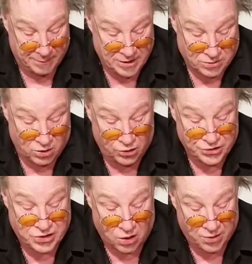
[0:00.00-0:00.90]
These are
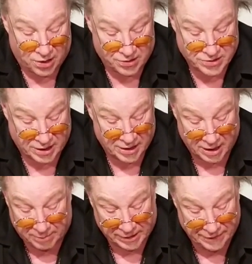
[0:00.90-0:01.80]
old sonars, and
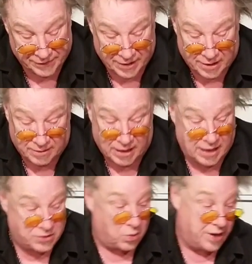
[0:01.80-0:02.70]
I believe they're
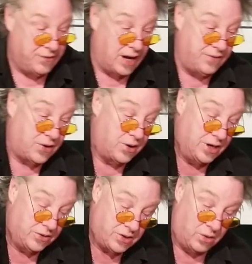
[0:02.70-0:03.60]
25,
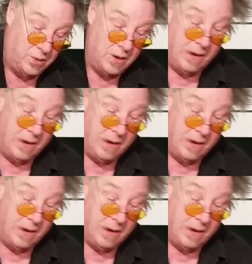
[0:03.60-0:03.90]
30 years old.